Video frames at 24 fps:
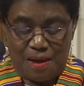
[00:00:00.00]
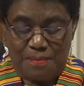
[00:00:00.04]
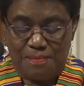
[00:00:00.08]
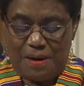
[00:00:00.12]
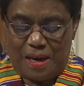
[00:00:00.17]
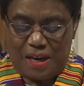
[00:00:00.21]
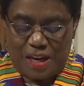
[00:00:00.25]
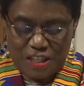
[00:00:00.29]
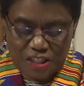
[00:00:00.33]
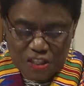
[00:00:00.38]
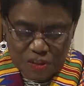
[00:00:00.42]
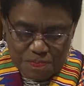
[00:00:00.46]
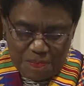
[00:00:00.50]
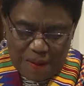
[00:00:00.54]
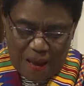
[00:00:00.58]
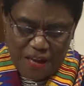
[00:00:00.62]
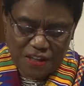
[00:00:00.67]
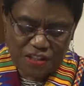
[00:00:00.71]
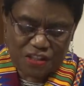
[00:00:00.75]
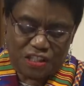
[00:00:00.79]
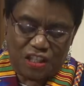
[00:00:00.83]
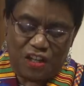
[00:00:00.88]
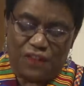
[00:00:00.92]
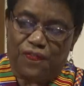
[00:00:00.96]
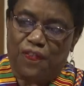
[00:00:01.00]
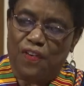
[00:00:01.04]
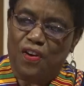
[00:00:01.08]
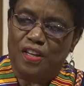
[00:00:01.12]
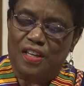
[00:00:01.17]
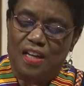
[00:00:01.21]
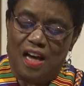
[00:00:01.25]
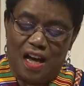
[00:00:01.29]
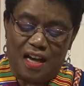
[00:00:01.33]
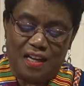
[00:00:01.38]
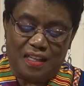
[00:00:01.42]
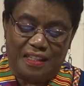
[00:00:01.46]
but especially for
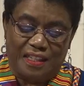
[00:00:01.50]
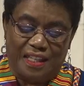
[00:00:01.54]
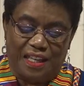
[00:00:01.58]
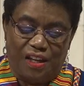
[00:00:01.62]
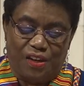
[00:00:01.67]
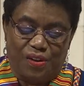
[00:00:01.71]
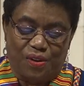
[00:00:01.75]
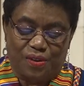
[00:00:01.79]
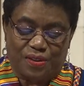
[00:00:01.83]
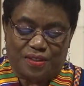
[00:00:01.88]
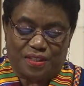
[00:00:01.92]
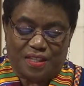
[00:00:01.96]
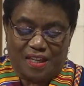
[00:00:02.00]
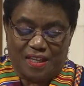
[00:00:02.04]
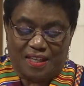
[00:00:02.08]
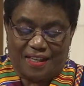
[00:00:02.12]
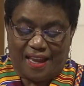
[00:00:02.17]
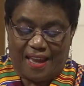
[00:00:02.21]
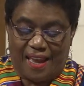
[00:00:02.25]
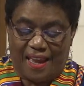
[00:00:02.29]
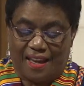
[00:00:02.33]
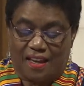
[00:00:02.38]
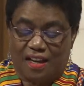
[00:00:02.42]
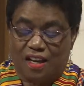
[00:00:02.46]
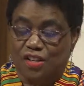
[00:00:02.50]
young leaders today